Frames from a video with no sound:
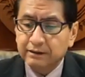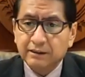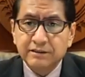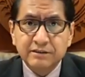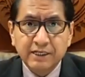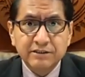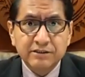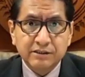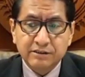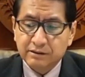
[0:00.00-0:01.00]
the
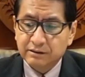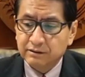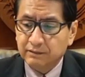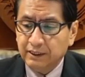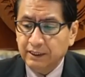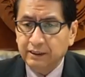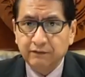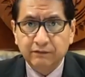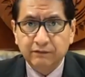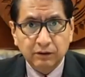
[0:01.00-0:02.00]
census, right?
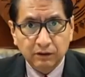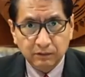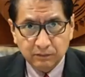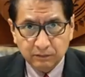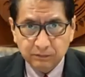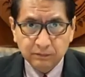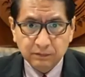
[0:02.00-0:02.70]
Even though